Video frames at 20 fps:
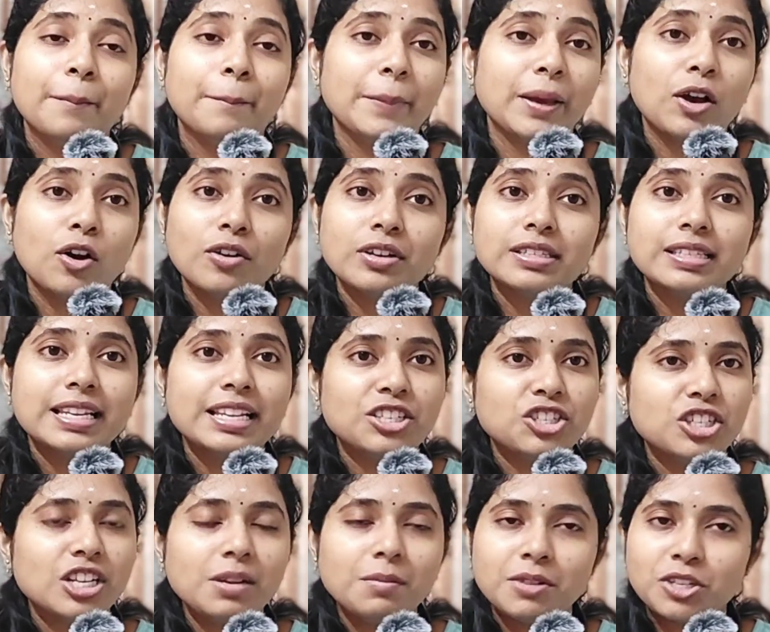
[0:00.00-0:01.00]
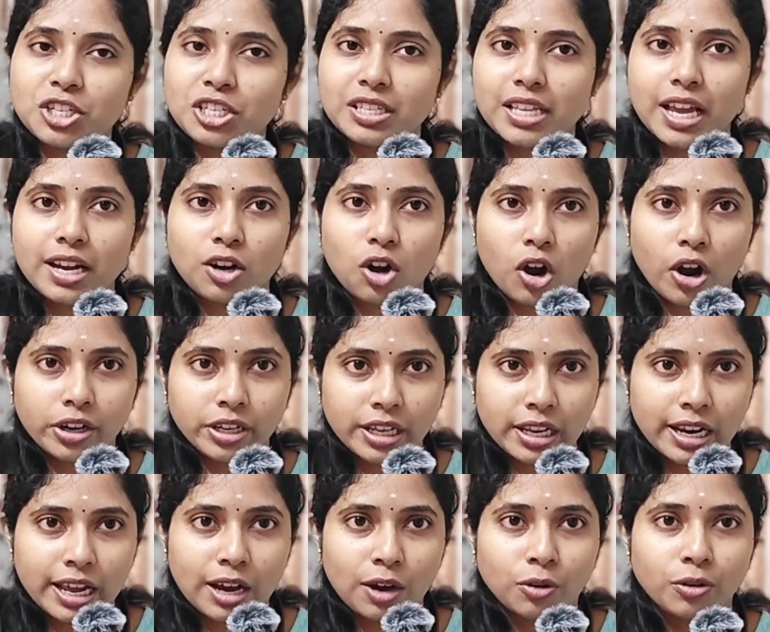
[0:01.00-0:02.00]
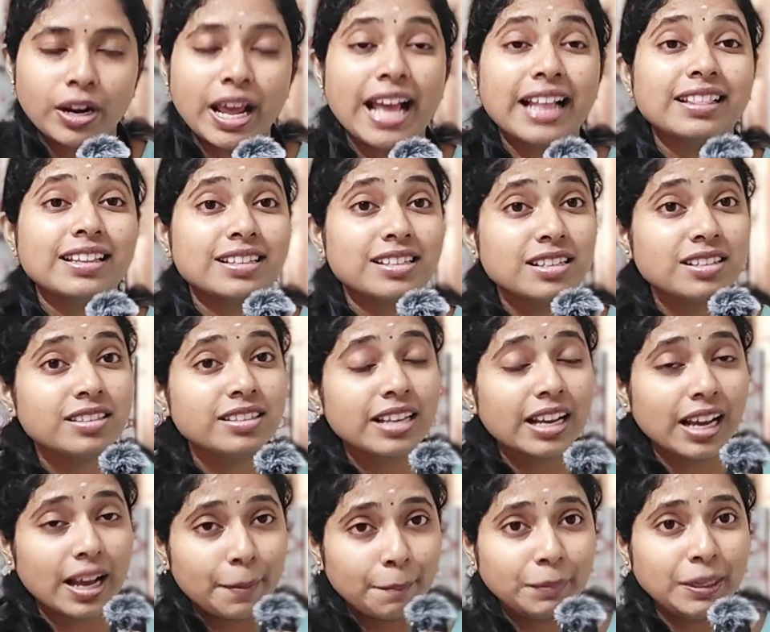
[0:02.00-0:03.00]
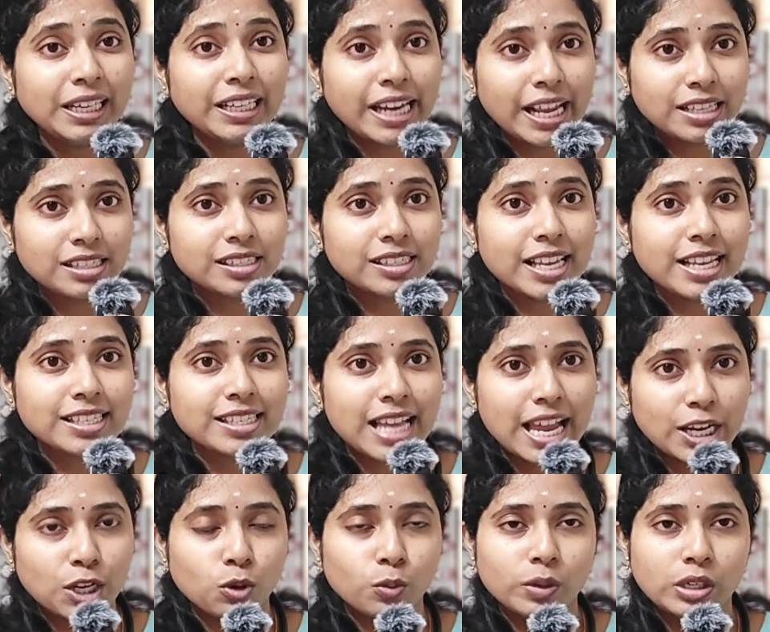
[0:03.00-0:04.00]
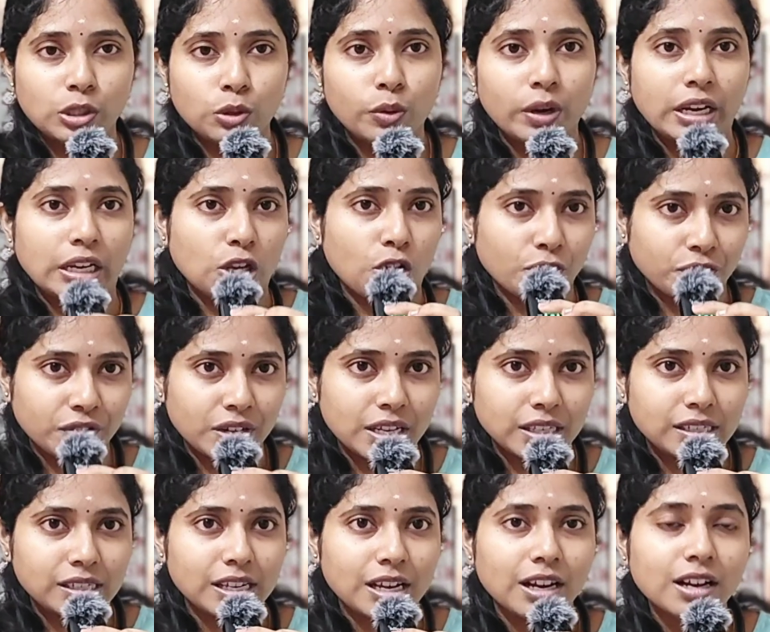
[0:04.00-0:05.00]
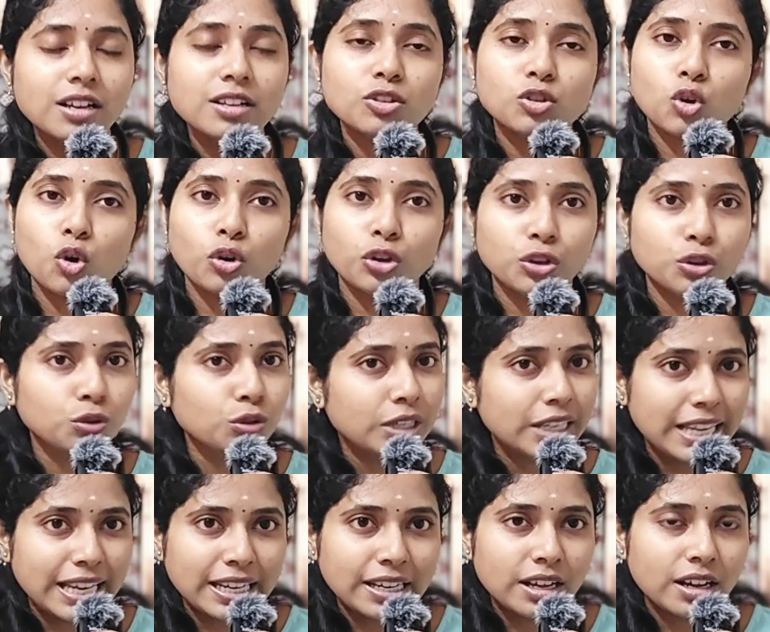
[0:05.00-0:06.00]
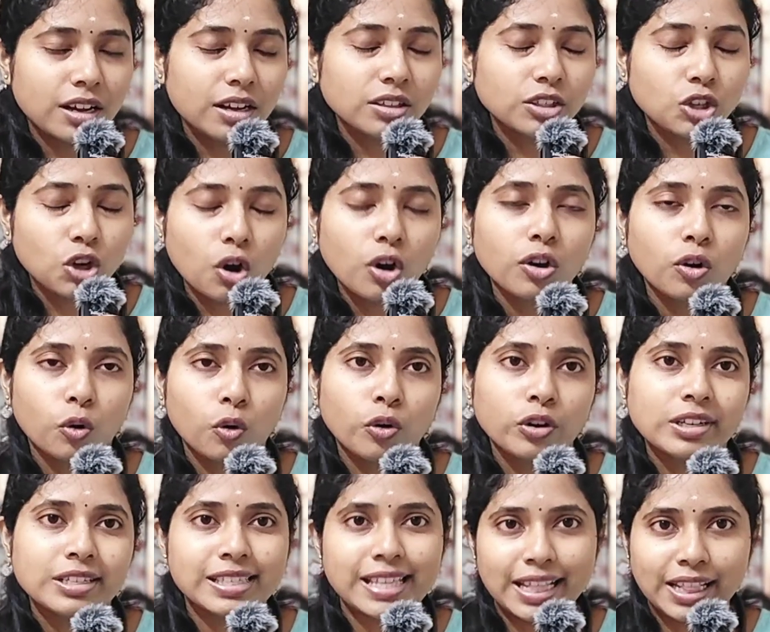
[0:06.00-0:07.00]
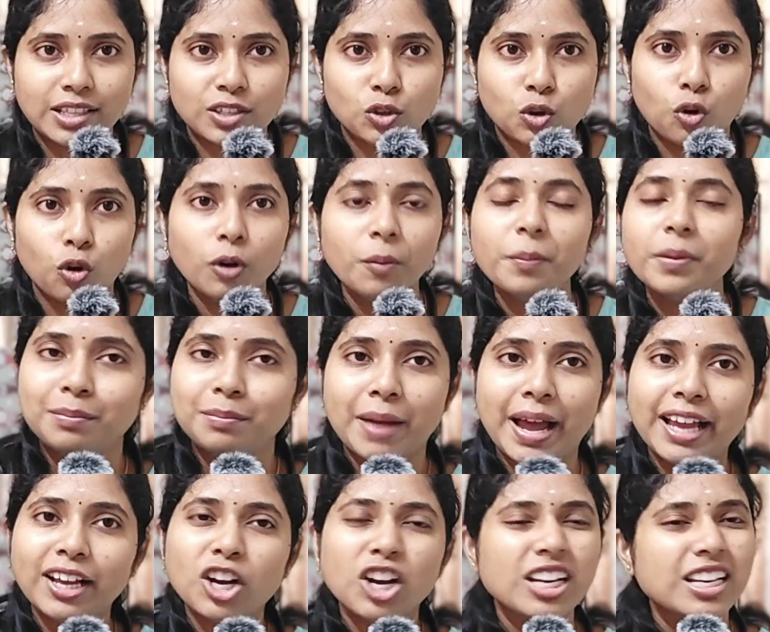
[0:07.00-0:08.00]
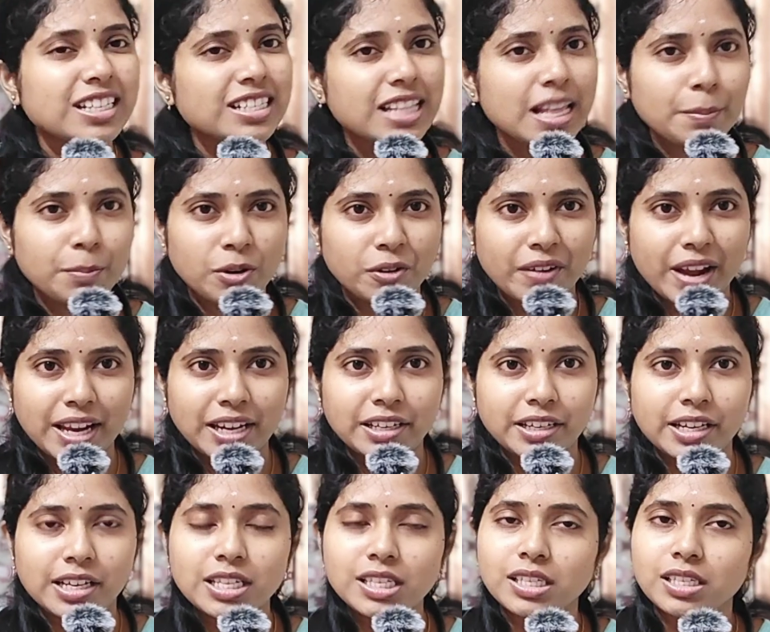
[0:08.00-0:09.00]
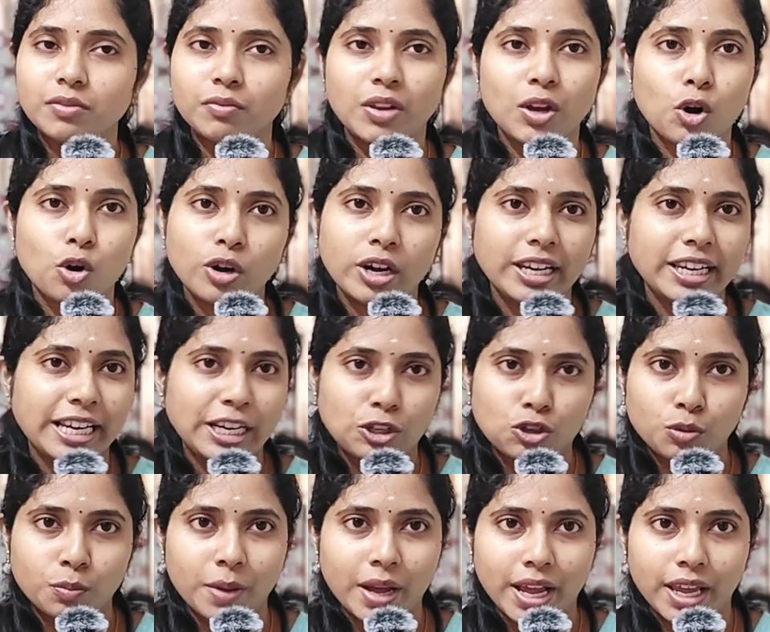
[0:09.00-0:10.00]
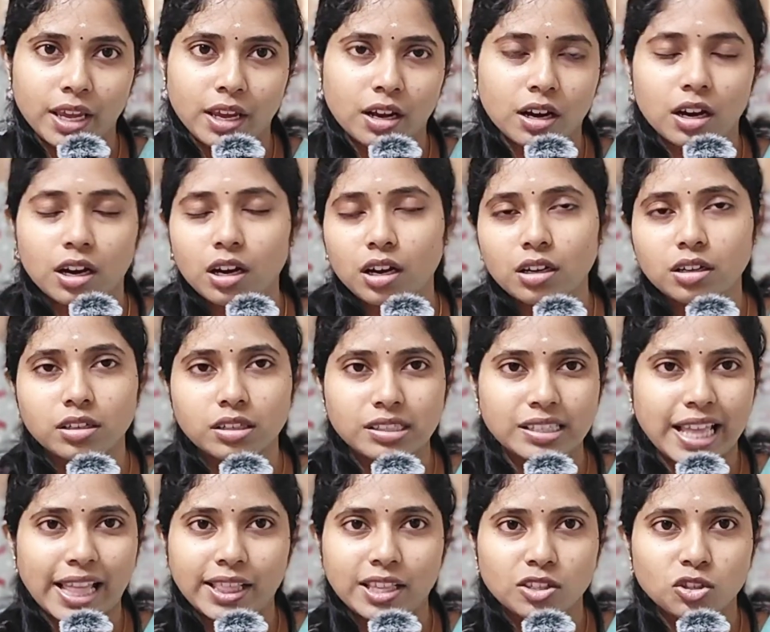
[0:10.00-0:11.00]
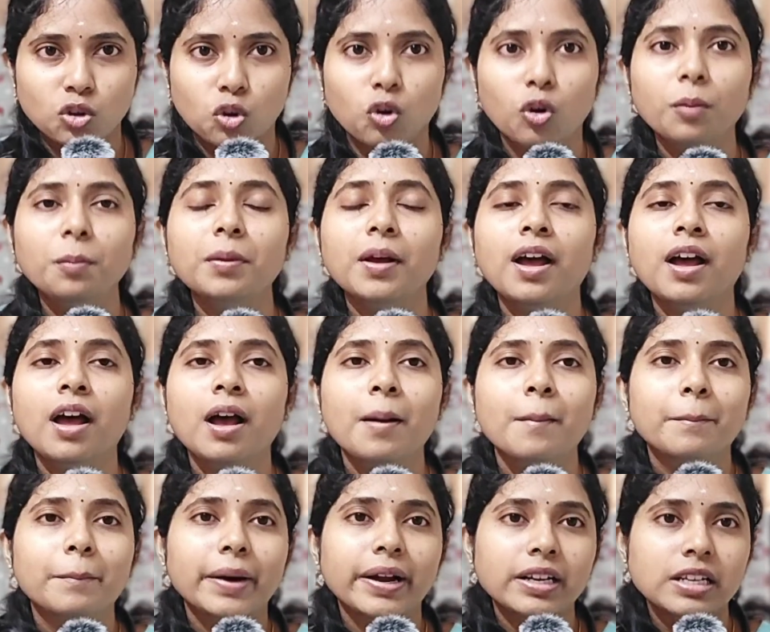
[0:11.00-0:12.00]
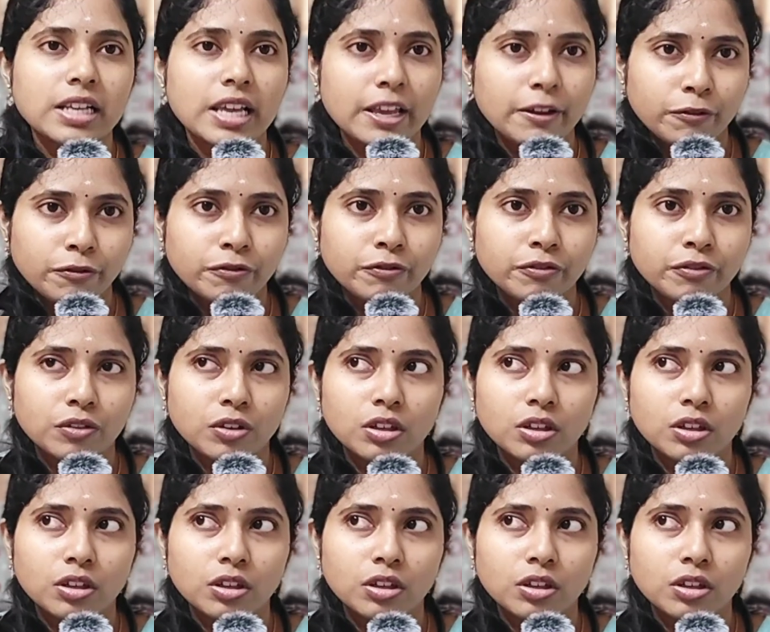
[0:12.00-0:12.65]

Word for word: because digital missions are not allowed and this is a complete exercise that you will do in your first year so you need your own stethoscope in my college they provided us we only need to buy a stethoscope but if